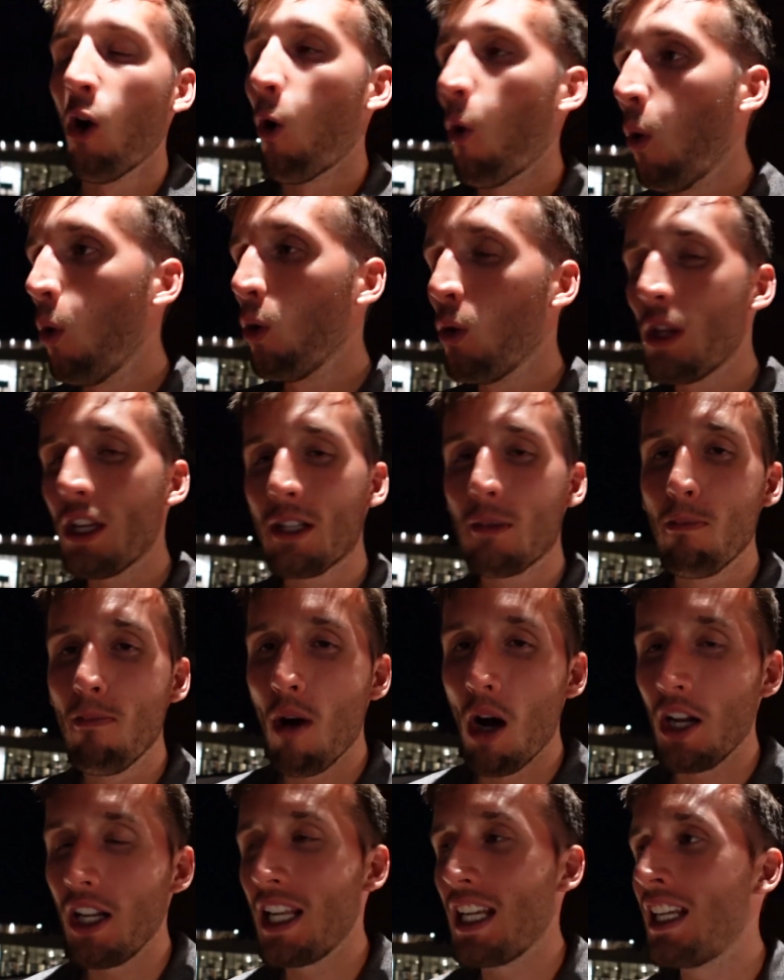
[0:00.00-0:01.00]
All this
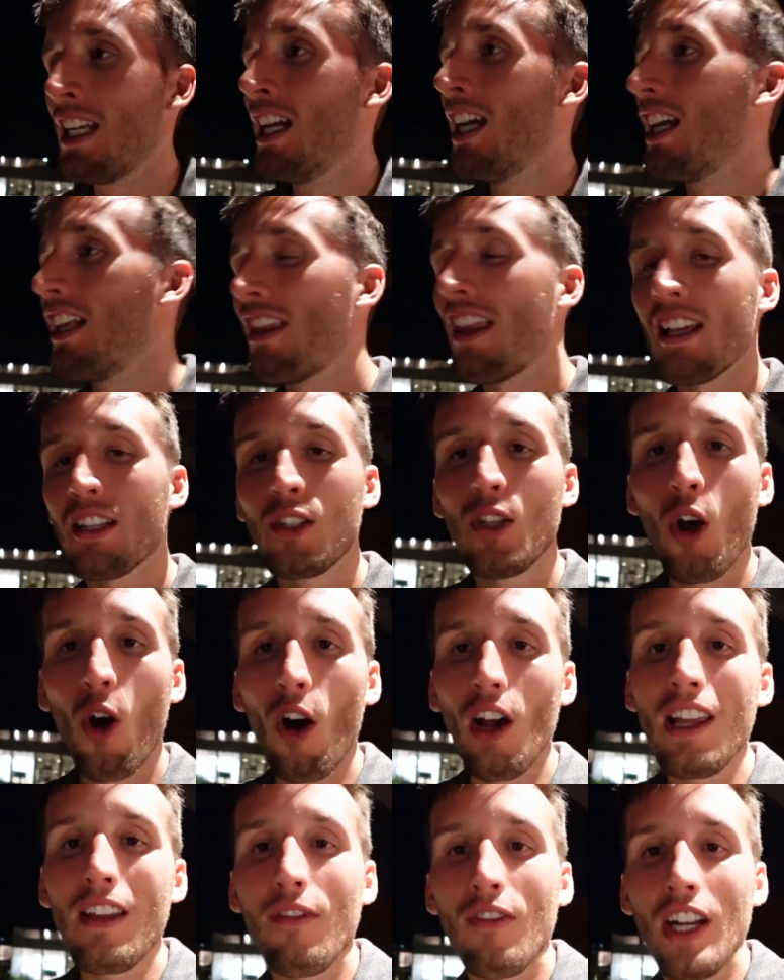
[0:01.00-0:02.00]
money, there's
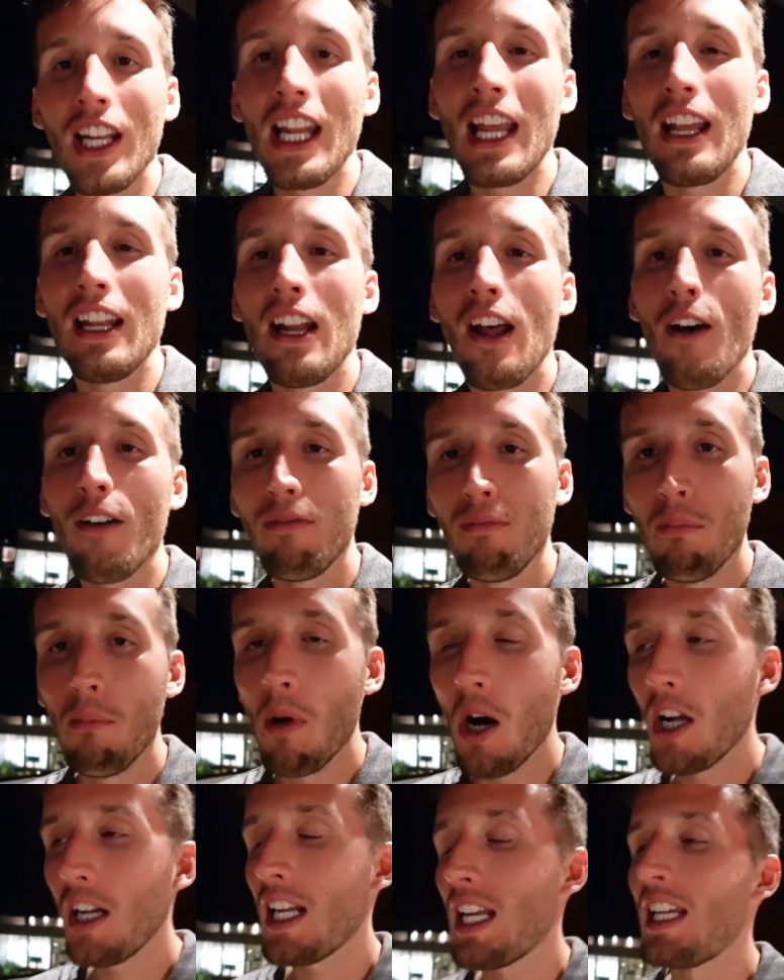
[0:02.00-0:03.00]
not even enough
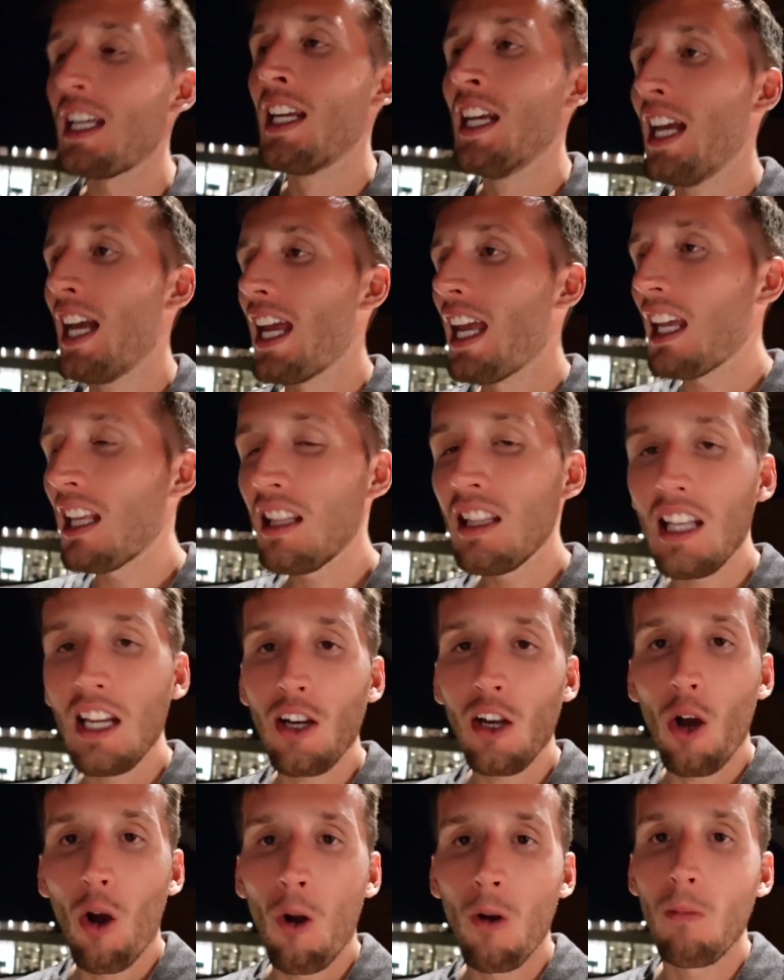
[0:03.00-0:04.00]
money in the
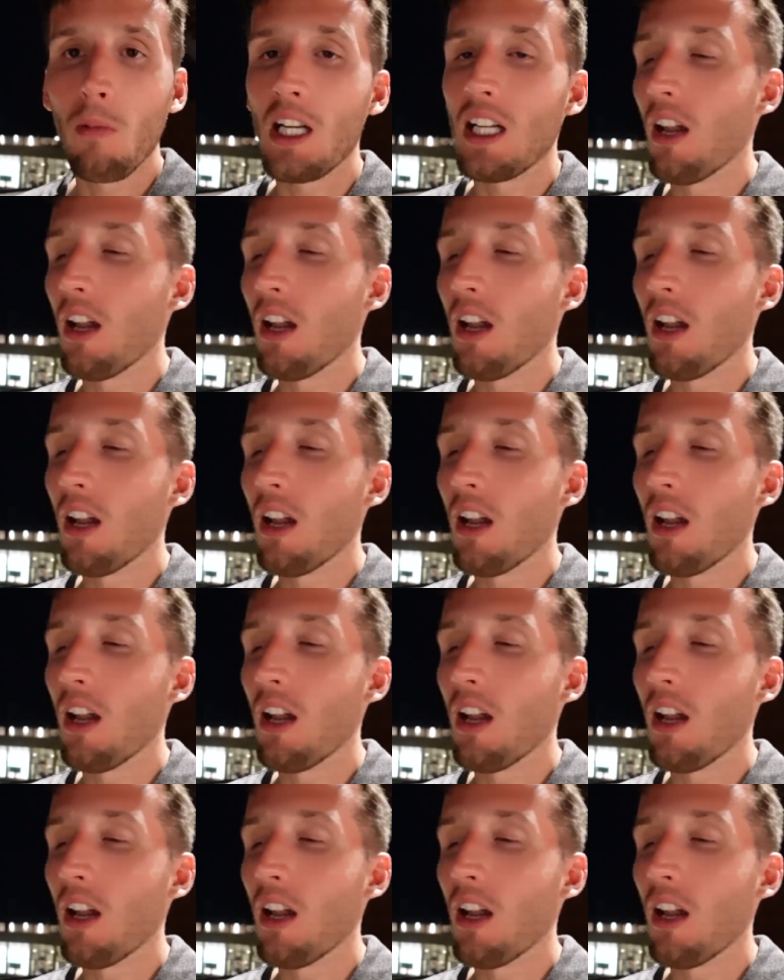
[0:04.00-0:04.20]
economy.